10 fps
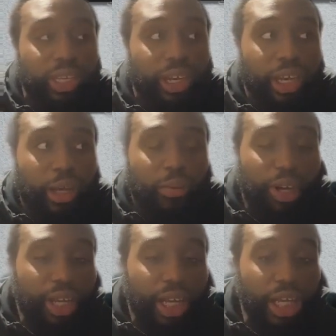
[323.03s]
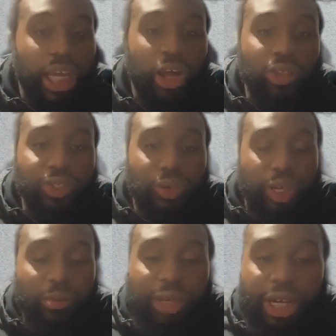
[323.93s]
But also him
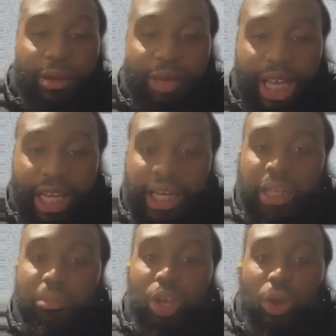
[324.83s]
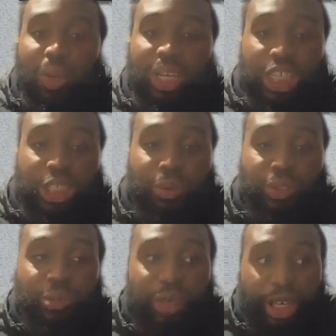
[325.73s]
being a man and him knowing he's supposed to
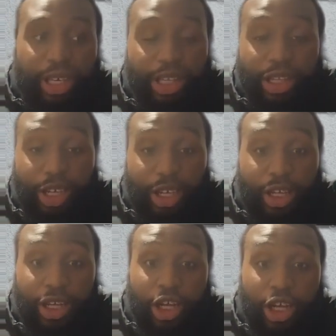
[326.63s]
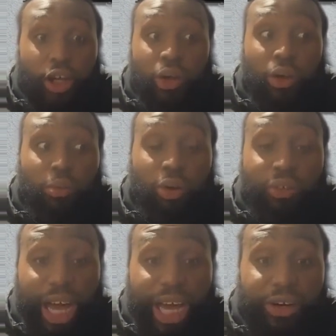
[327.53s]
be the
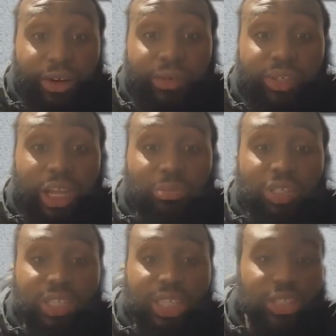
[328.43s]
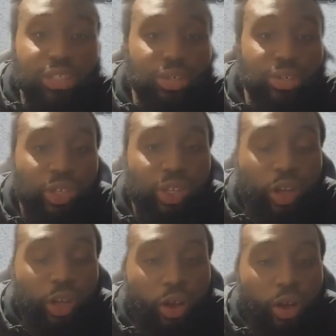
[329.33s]
provider and protector,
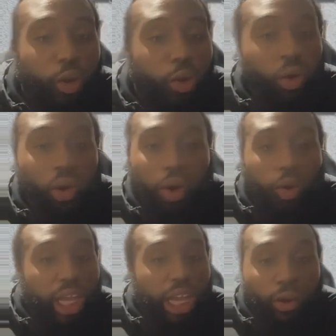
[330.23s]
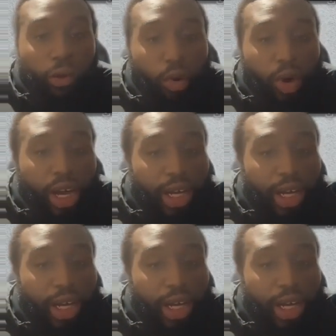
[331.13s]
like what